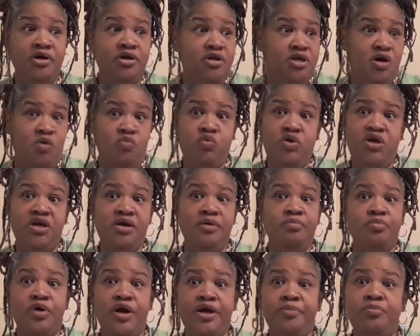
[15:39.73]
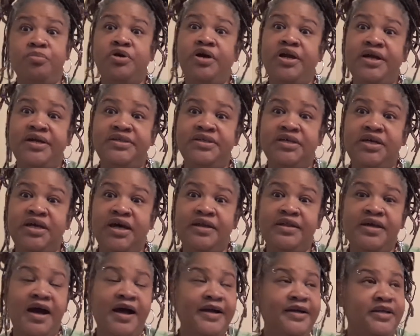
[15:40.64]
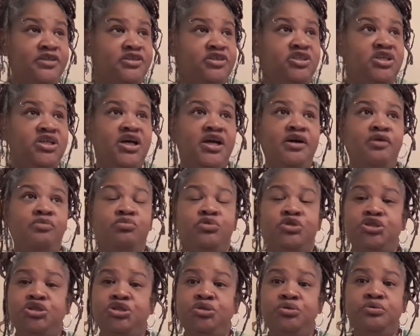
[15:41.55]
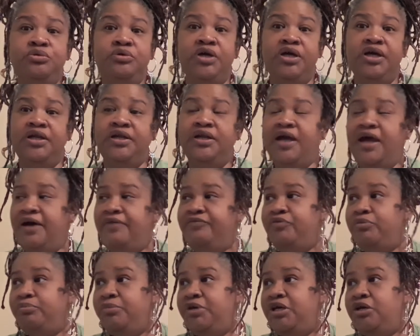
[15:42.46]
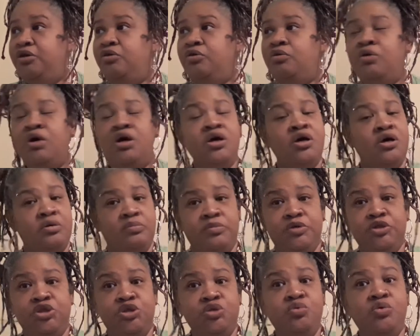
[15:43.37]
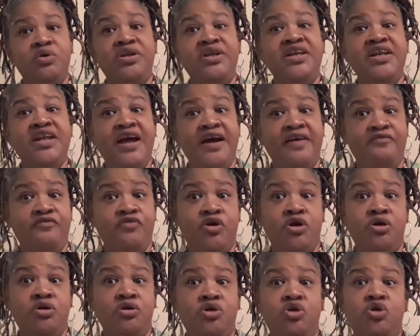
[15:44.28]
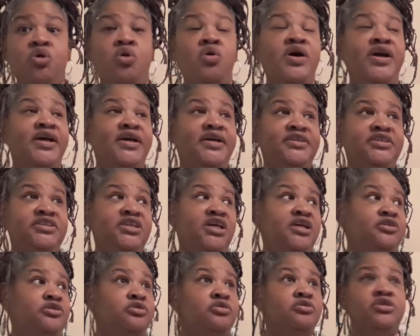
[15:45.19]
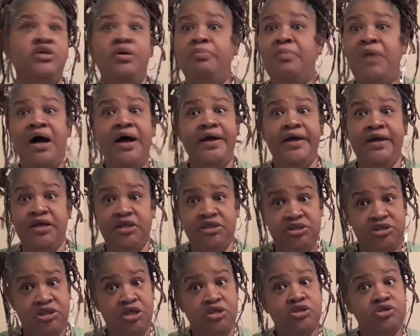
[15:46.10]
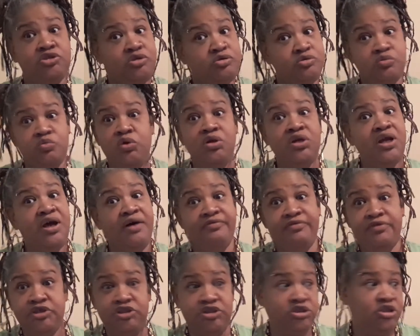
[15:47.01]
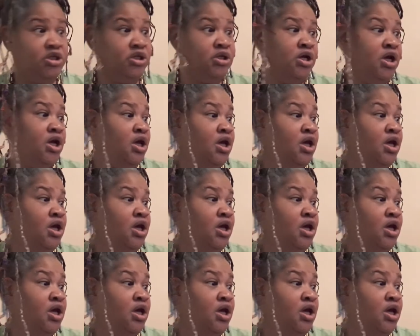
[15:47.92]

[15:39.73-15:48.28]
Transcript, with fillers: Now, we can break bread together. I can sit down with you and have a meal, but you will never, your ancestors and my ancestors will never sit